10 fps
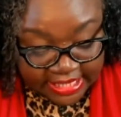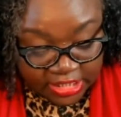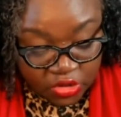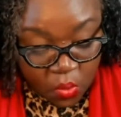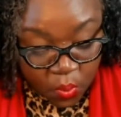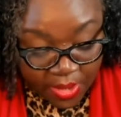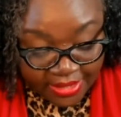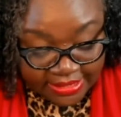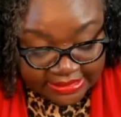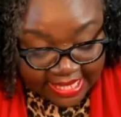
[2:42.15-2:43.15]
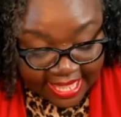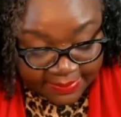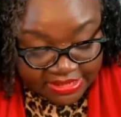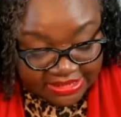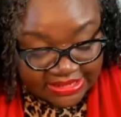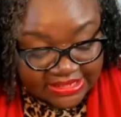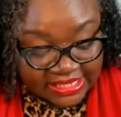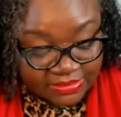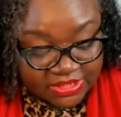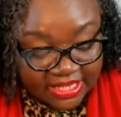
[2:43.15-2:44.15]
and your wellness habits
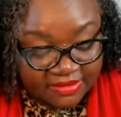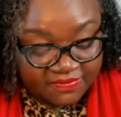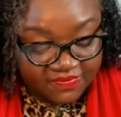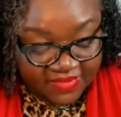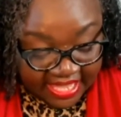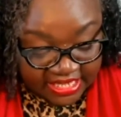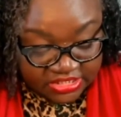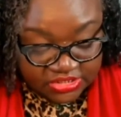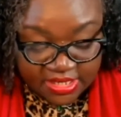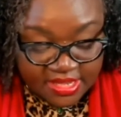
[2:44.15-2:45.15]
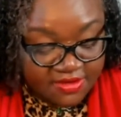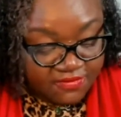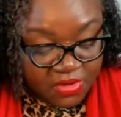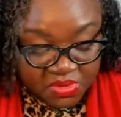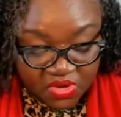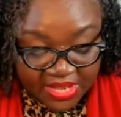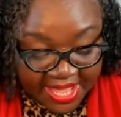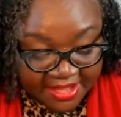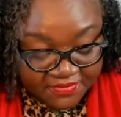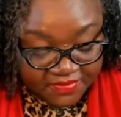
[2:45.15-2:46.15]
seem to have vanished from your life.